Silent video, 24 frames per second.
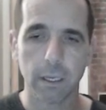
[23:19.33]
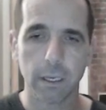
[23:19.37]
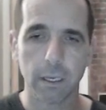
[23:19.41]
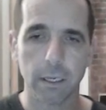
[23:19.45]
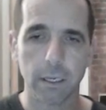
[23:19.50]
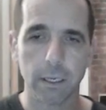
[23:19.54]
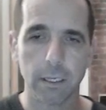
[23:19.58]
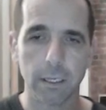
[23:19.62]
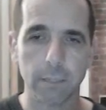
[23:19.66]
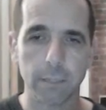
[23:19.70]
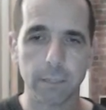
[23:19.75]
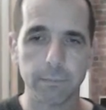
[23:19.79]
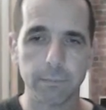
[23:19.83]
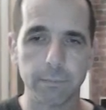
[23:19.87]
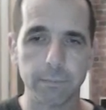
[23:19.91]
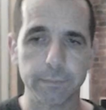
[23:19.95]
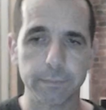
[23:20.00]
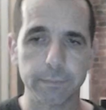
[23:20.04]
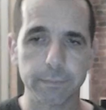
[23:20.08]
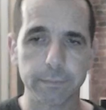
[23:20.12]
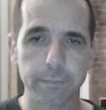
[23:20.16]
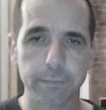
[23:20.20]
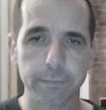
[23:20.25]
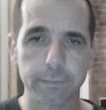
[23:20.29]

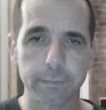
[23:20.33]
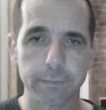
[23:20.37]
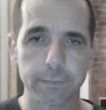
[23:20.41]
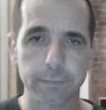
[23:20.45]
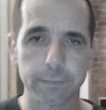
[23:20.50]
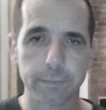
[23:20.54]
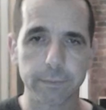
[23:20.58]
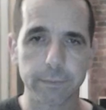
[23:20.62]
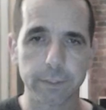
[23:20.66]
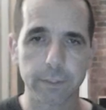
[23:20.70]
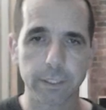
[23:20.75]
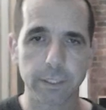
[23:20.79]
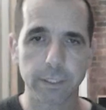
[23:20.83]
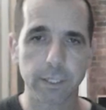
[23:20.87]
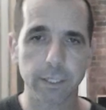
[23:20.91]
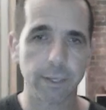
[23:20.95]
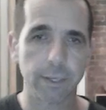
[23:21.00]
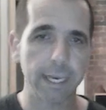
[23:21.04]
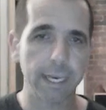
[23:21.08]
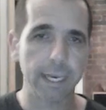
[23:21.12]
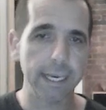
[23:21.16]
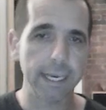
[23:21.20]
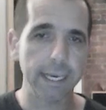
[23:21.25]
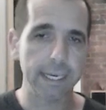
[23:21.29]
So
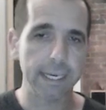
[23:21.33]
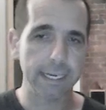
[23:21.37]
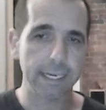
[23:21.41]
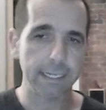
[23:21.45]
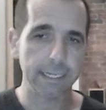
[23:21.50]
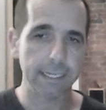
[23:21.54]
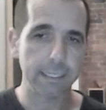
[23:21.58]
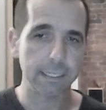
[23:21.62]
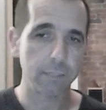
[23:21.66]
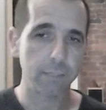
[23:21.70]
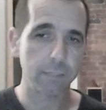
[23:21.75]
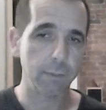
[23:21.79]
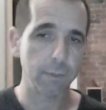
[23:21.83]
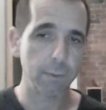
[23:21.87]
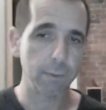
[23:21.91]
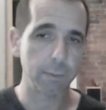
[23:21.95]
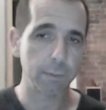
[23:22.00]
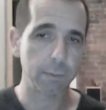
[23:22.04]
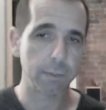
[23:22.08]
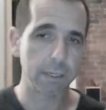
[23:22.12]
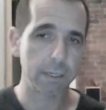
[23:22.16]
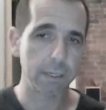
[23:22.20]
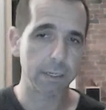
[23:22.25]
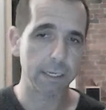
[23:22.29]
King E8, we
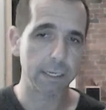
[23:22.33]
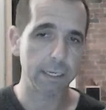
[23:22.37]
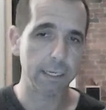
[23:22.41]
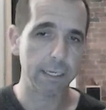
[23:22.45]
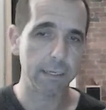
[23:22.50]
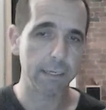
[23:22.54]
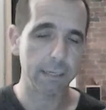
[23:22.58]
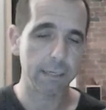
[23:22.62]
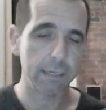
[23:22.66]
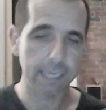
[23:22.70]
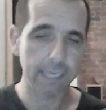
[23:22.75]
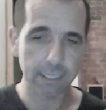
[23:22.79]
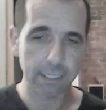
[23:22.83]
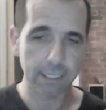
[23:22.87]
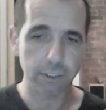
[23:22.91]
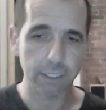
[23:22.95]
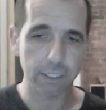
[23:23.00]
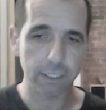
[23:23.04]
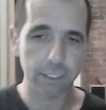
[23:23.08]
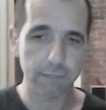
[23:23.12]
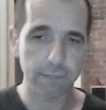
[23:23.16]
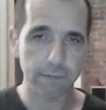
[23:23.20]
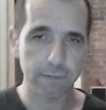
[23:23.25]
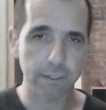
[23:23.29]
would play King
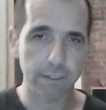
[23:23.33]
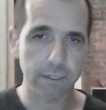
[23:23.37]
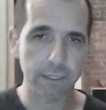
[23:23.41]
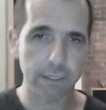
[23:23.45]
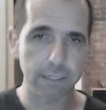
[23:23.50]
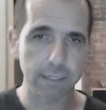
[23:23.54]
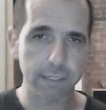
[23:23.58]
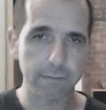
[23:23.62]
G5.